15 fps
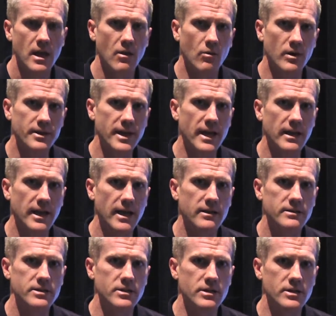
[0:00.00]
What that
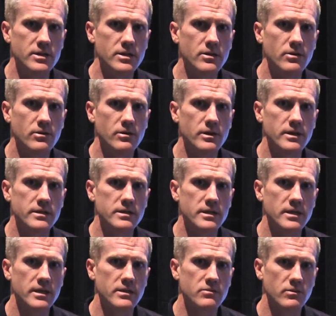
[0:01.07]
allows you to do is
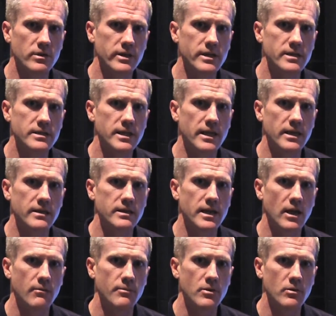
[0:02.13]
it's really intended to
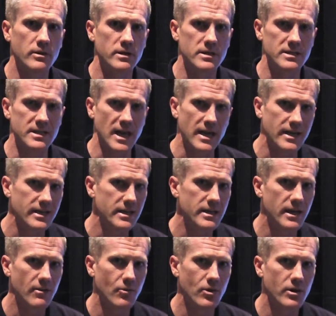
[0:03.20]
help you with designing a
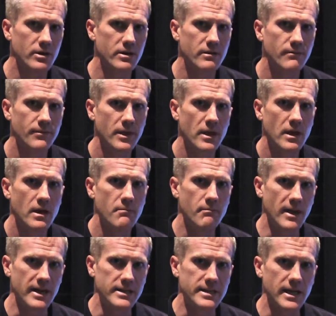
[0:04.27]
network,
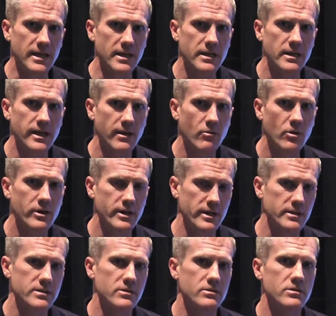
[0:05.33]
maintaining a network, and
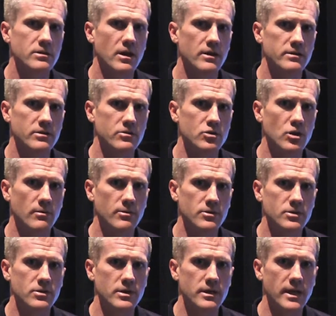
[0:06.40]
also, also
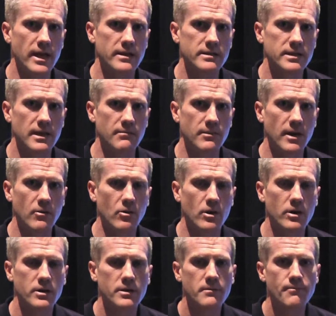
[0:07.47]
troubleshooting that same
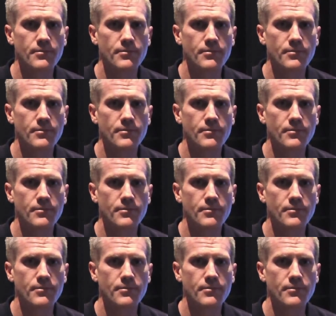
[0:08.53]
network.